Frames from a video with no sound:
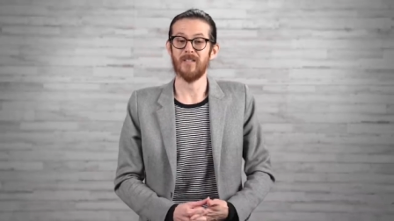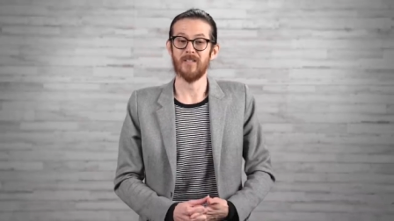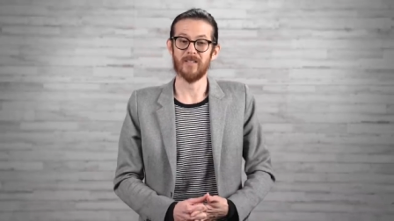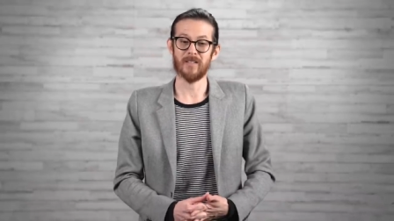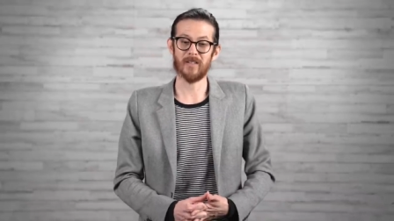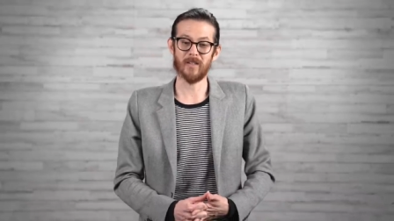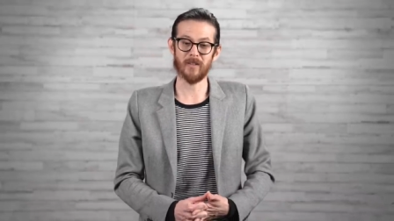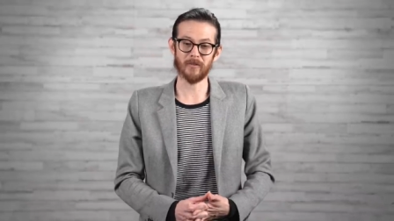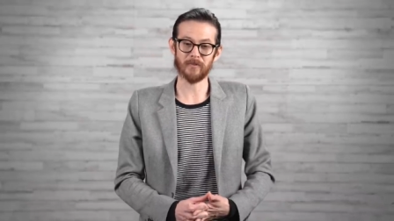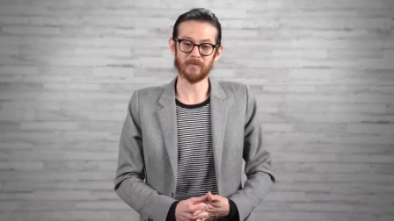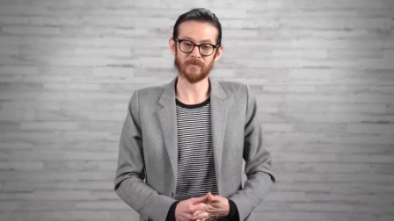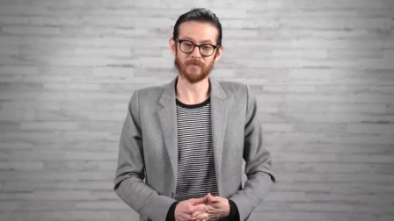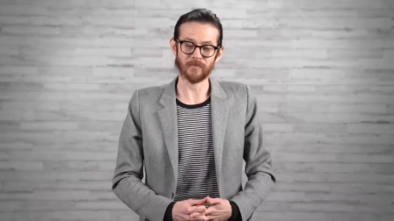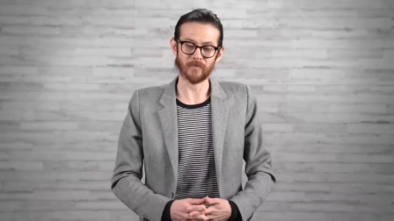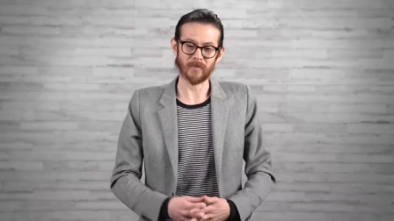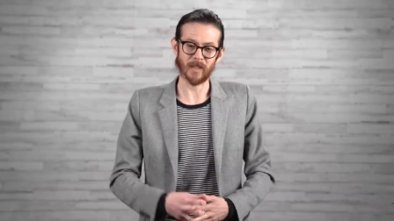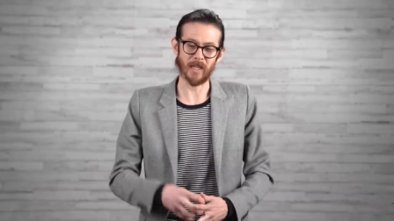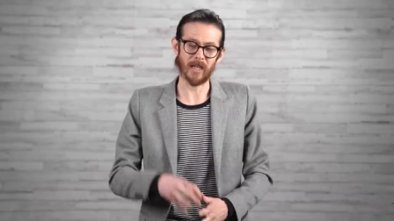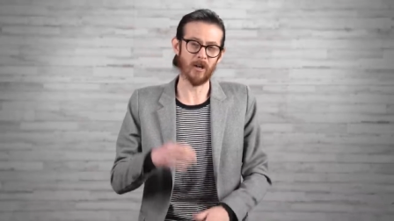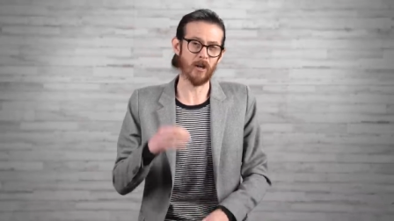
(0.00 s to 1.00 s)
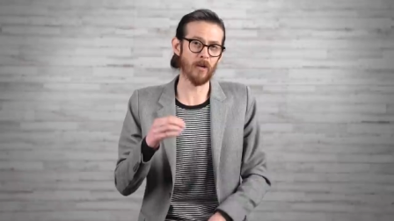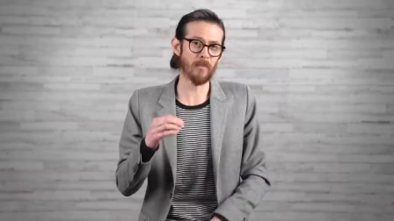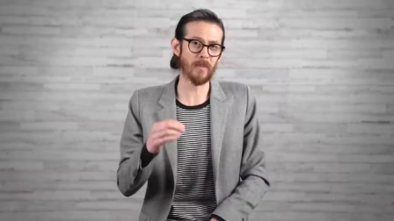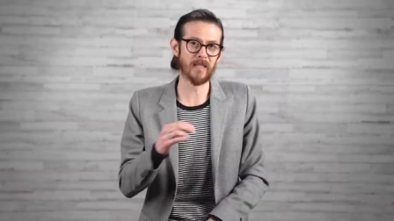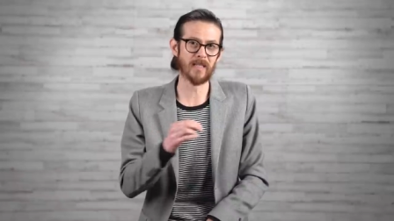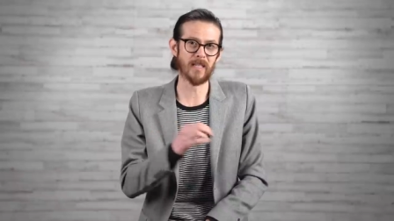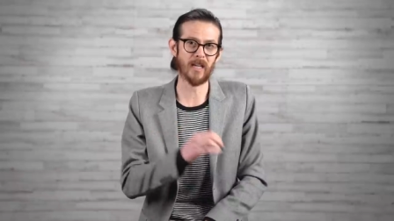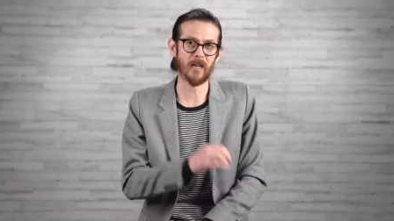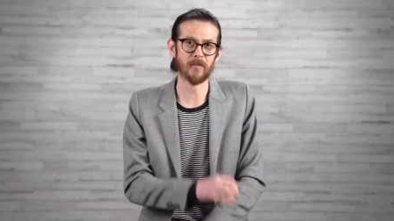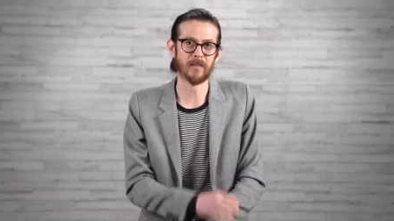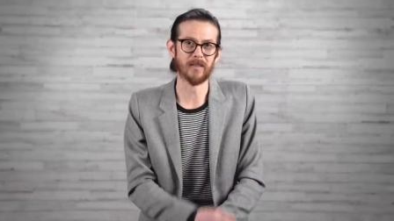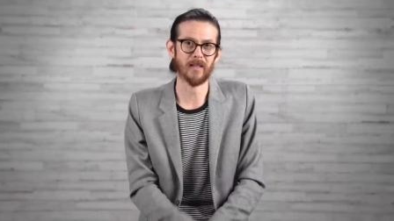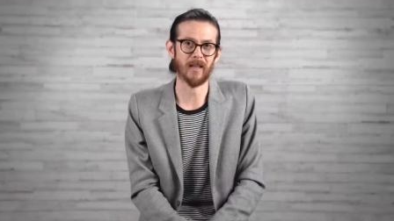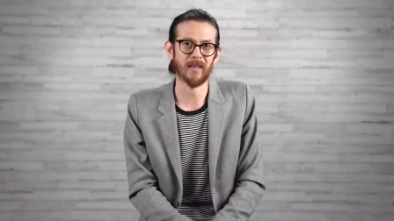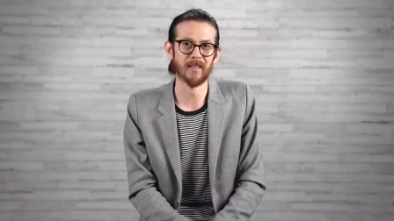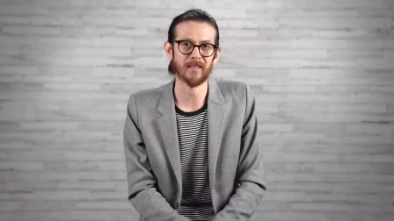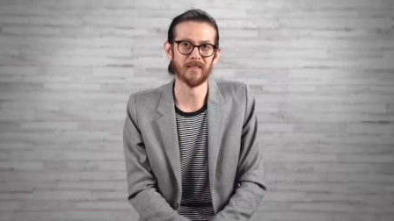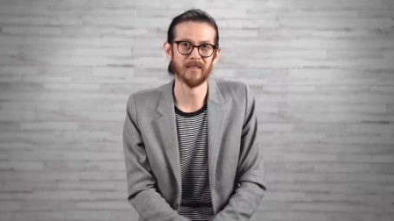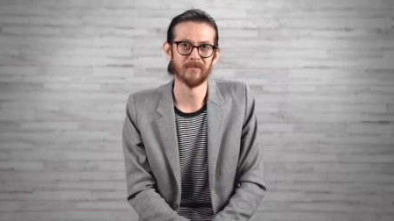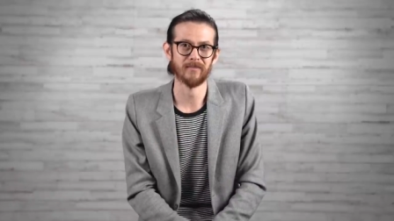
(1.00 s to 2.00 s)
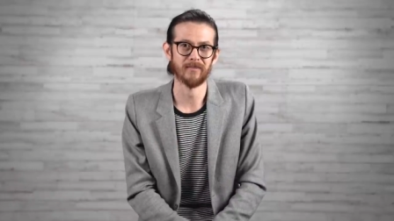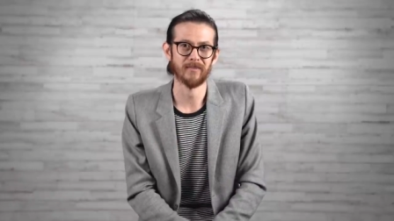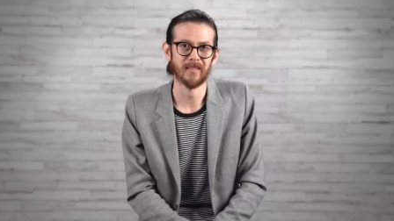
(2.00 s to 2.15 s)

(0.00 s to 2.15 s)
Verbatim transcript: So I hope this helps, guys.